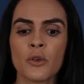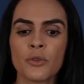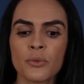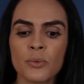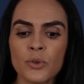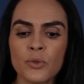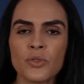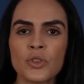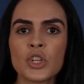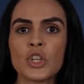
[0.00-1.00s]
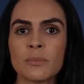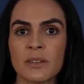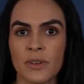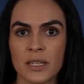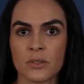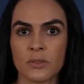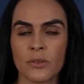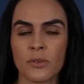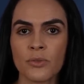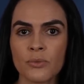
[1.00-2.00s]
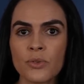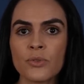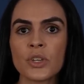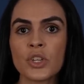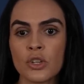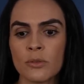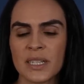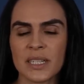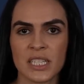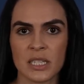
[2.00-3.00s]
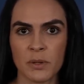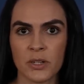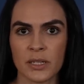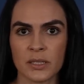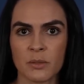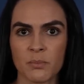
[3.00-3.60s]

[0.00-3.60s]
through the human vessel, through the human experience,